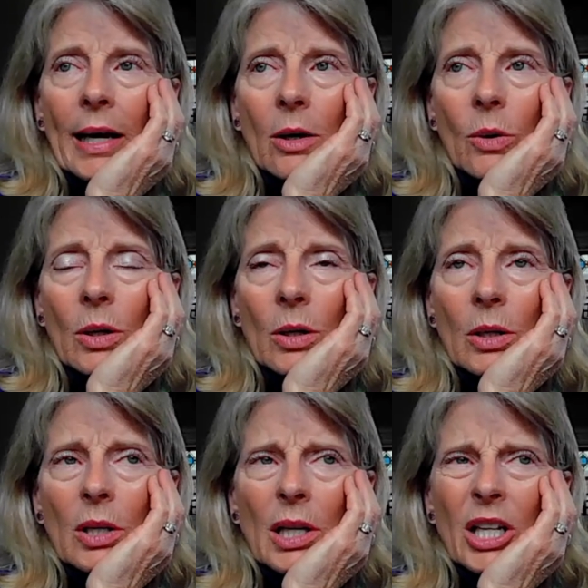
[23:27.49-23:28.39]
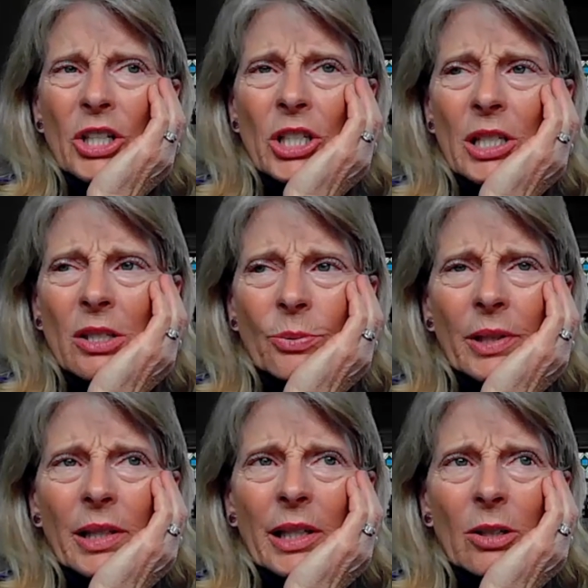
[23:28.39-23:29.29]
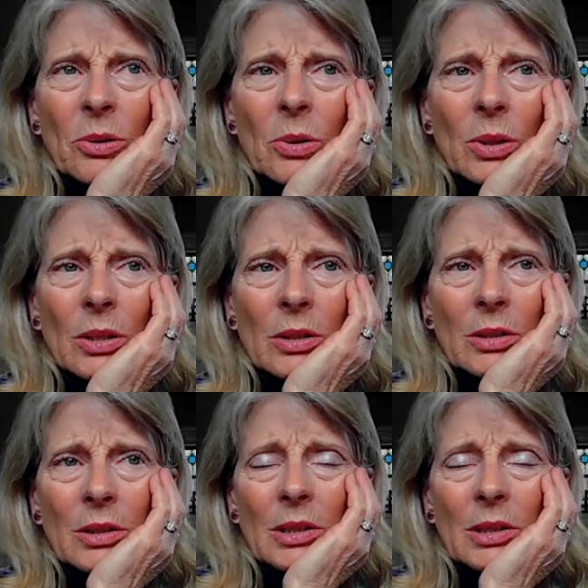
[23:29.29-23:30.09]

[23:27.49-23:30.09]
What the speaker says: wow, she's really cool.